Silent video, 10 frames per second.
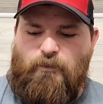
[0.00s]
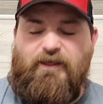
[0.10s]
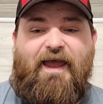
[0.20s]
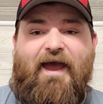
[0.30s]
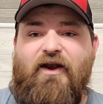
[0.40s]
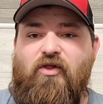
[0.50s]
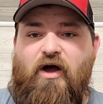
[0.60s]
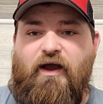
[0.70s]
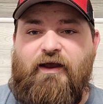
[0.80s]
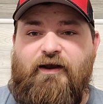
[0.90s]

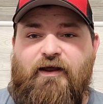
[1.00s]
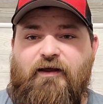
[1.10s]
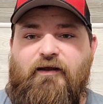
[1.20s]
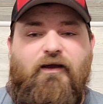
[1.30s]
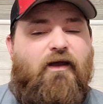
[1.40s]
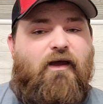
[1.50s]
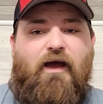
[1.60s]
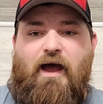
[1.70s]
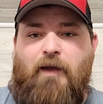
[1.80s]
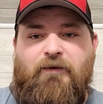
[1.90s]
Cataloging it.
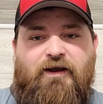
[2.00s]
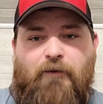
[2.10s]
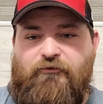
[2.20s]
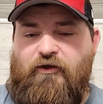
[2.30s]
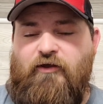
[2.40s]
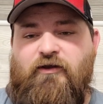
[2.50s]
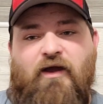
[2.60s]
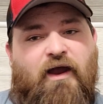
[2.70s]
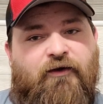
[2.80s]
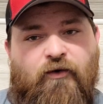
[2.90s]
I mean, I'm telling you,
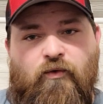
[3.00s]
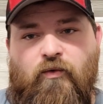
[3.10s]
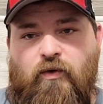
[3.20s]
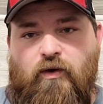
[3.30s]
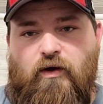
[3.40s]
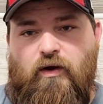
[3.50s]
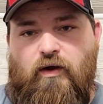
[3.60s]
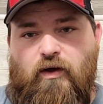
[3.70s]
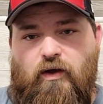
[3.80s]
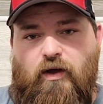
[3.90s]
I know
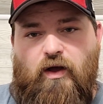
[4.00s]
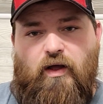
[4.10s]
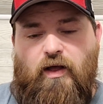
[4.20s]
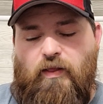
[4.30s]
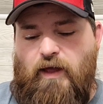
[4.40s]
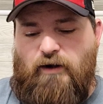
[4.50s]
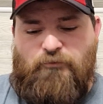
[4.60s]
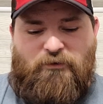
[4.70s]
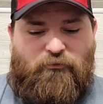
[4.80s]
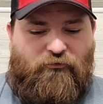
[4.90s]
a lot of
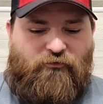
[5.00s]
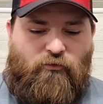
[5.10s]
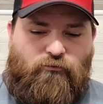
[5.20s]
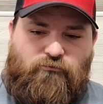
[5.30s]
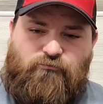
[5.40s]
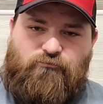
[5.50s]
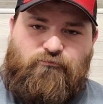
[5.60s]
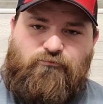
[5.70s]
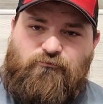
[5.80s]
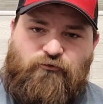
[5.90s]
people don't
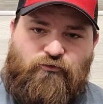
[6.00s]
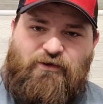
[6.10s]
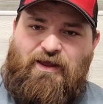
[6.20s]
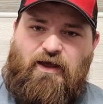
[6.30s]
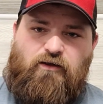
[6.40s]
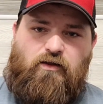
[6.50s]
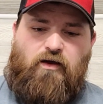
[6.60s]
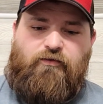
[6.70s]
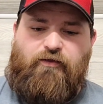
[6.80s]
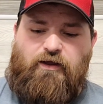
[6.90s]
do the
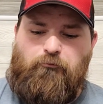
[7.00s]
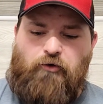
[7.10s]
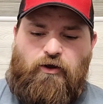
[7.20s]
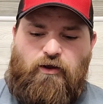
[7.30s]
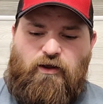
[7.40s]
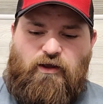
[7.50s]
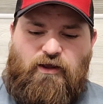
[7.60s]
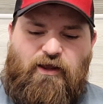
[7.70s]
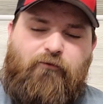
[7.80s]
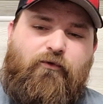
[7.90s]
catalog thing, but
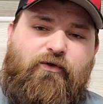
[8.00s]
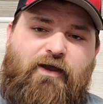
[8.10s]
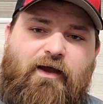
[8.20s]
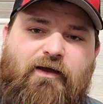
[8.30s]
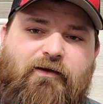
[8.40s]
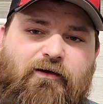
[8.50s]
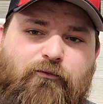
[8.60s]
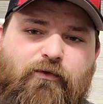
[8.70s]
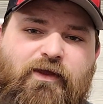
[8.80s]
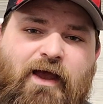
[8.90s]
it
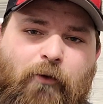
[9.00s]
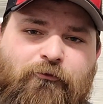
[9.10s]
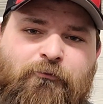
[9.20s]
really helps